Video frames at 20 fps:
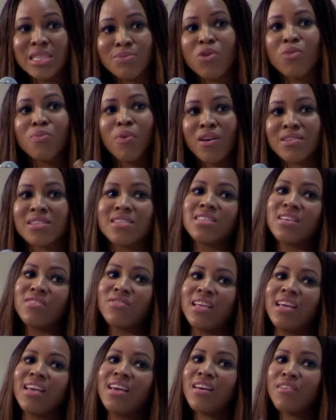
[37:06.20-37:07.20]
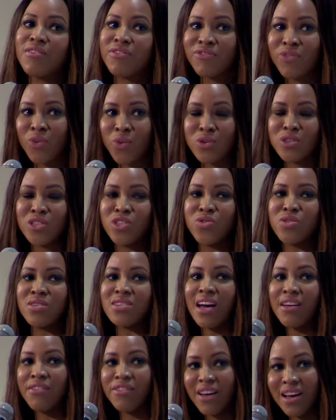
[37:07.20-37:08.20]
more positively, it forced you to
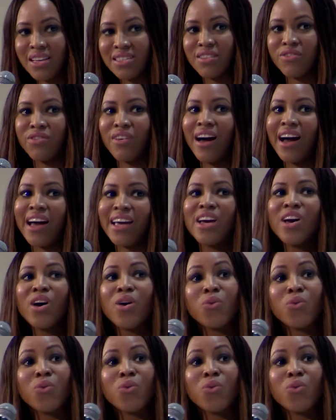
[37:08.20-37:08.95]
diversify